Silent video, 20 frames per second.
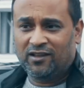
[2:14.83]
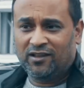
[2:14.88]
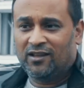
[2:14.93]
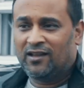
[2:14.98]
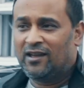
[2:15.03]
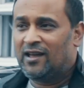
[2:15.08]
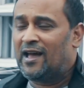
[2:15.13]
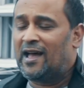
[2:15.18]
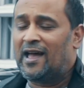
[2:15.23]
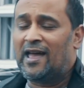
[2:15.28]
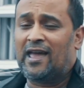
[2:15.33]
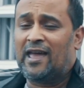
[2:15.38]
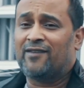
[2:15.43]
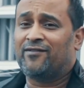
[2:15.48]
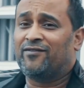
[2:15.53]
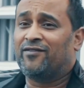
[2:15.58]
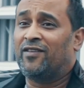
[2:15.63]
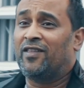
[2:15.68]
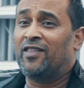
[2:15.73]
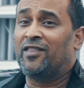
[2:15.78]
I have
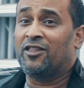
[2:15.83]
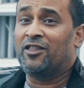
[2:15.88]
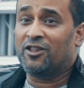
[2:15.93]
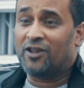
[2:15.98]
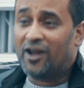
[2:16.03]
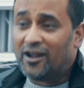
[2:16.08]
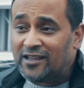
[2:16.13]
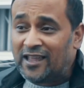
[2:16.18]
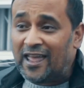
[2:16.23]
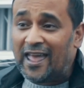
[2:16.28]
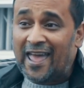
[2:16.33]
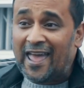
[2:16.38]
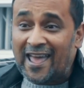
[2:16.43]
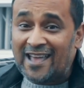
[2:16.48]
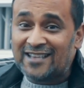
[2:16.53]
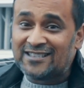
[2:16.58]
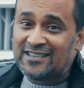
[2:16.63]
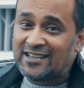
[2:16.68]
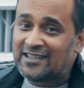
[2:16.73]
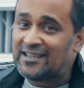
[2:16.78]
not as
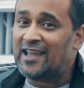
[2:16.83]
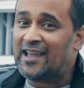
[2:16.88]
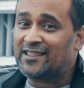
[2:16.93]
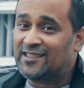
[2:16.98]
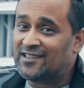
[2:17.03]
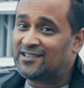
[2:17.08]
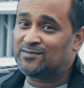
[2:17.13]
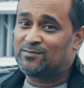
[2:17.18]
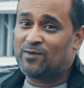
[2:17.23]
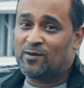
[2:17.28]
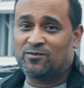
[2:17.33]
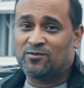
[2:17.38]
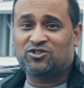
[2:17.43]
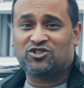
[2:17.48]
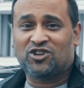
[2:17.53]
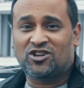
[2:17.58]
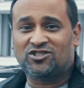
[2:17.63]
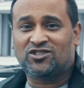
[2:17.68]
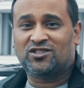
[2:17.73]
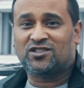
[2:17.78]
yet at this moment
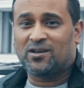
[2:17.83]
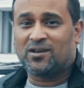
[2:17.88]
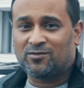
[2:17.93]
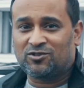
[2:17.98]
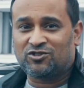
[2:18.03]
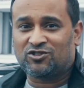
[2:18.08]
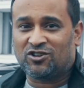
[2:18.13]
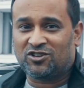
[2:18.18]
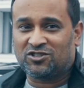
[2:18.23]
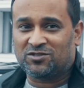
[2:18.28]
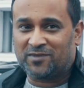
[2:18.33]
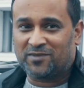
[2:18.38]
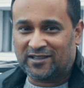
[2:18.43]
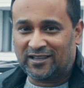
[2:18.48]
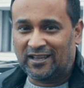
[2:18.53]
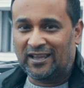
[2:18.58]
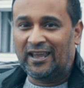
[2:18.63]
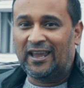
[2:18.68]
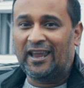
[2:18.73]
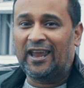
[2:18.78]
changed the turbocharger, but
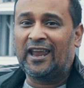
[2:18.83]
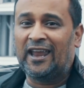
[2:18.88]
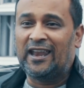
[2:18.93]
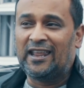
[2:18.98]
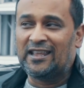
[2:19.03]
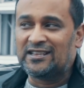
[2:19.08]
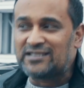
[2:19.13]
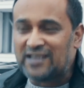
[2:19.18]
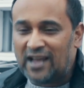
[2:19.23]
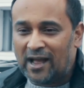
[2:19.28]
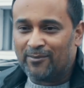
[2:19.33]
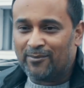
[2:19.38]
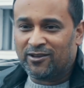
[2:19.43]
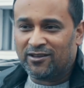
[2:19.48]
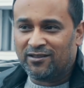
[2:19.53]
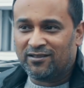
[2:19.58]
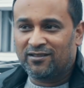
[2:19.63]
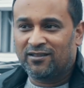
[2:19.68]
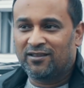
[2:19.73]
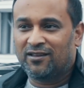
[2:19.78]
it is coming,
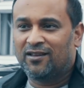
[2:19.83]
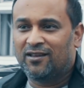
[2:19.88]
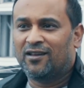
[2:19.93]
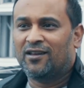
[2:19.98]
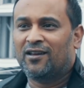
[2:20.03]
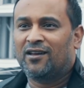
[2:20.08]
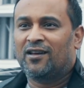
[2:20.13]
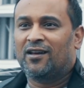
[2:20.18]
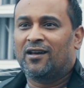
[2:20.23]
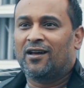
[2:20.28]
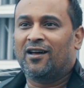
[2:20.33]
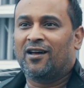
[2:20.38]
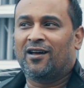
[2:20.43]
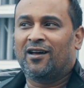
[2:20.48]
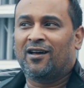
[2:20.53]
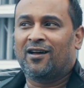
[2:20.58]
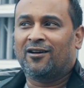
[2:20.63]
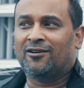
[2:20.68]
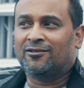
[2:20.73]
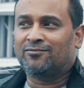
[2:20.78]

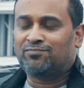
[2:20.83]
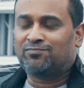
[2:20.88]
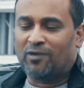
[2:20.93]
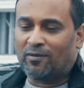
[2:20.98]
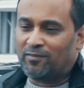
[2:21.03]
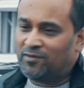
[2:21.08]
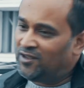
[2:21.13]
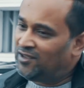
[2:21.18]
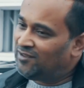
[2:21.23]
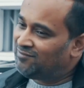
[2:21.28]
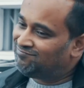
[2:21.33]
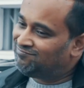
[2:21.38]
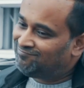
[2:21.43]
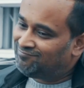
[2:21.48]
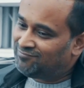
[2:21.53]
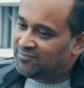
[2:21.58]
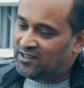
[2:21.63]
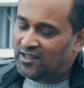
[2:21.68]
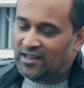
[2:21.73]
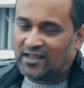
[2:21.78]
probably
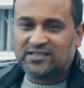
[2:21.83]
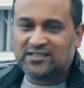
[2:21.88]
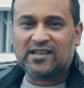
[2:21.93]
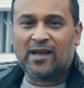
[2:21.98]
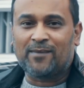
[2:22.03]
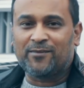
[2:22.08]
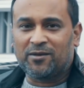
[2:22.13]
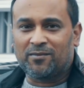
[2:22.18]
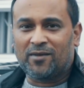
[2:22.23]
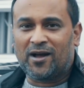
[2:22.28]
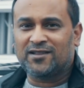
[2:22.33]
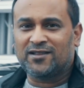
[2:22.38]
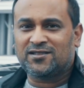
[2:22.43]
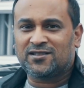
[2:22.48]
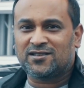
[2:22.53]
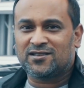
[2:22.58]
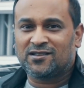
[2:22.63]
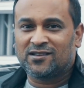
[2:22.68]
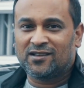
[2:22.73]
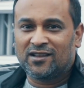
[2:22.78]
in the next coming
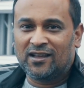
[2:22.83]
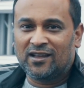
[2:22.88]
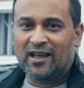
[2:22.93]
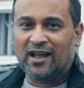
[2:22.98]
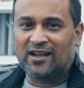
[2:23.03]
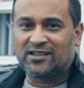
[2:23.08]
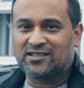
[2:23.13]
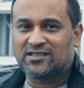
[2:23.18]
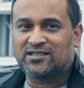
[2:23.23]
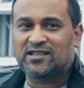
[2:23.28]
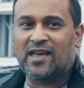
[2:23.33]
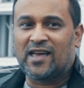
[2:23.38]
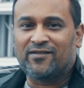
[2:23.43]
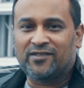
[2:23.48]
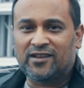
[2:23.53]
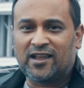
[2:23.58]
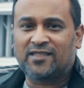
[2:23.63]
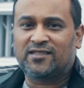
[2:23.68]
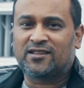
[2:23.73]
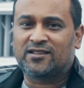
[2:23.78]
months. I just haven't
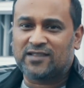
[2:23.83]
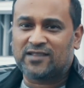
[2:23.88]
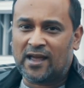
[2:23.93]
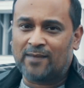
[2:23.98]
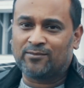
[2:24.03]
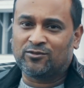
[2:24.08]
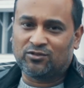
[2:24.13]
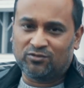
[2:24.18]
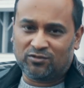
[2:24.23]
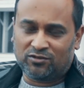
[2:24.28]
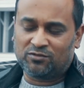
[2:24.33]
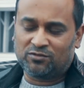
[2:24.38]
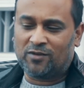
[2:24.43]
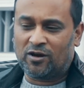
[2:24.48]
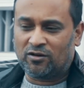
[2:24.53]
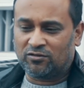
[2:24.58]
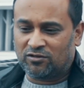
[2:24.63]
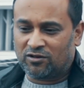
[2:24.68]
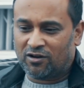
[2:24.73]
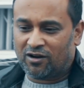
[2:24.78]
had the time to do it to my own
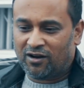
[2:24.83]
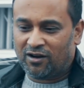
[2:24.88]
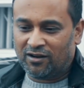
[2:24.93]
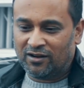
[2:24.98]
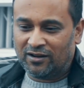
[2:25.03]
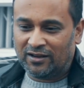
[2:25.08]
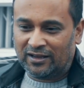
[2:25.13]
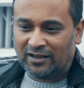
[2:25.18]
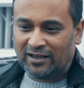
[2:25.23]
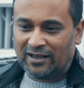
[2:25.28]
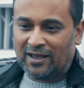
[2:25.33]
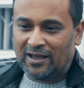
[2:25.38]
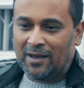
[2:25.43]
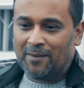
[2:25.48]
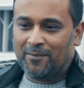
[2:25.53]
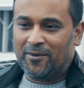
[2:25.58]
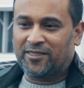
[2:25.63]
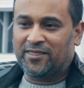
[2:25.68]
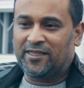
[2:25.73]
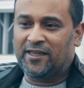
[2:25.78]
car.
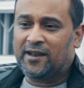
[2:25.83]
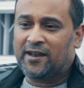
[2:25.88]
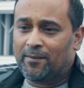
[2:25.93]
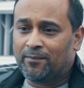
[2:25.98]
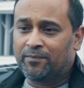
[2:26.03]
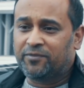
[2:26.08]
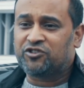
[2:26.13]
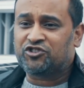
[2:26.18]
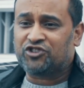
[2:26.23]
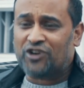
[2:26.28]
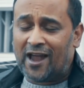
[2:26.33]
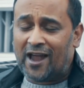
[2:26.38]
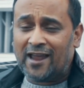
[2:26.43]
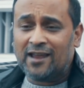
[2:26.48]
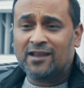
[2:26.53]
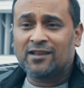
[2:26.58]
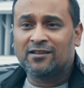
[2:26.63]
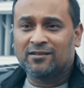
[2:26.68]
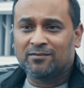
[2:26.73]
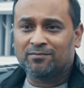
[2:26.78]
But then I'm
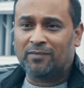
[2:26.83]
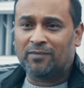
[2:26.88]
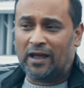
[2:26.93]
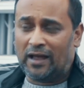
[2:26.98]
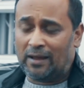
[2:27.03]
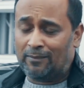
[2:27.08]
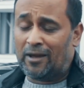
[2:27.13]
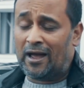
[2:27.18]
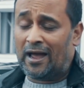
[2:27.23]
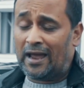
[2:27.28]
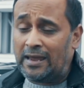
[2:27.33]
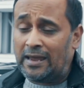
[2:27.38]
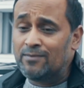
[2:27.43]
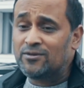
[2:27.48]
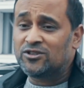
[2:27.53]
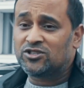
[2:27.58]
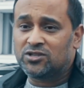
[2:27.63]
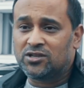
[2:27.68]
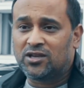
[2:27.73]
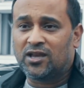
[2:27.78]
trying, my aim is
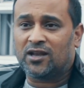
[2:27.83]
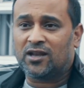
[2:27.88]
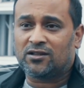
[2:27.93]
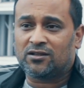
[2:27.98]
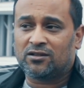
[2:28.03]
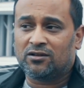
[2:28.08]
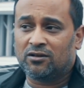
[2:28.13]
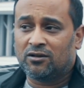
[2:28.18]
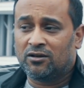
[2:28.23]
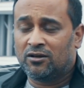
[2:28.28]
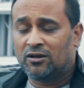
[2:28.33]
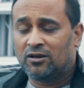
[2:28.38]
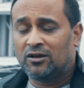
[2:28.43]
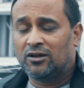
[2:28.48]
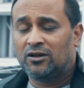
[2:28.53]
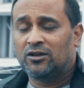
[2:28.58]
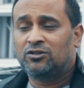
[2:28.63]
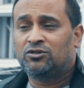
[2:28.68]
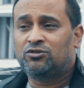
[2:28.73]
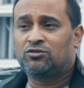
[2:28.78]
to get
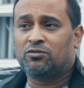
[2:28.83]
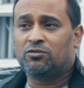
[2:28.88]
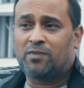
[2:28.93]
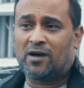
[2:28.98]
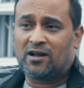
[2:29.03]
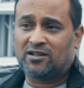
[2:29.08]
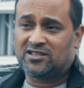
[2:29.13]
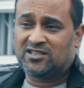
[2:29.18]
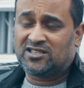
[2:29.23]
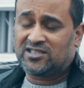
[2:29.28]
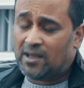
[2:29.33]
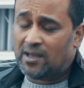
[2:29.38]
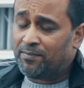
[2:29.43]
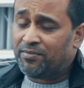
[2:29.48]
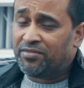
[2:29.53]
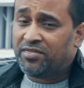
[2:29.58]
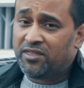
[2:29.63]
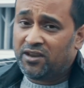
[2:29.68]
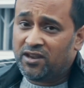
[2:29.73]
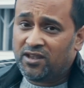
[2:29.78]
to about sub
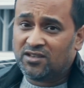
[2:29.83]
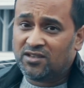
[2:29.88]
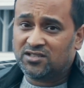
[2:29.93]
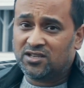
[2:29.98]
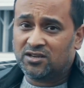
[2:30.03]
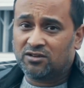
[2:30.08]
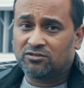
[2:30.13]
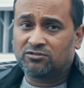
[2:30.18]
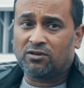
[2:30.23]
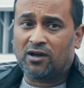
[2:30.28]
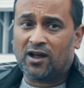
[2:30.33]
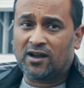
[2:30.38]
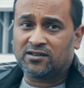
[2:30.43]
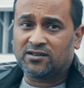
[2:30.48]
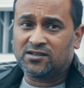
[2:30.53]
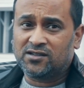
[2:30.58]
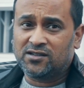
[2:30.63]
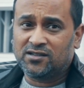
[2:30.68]
3, 0 to 100.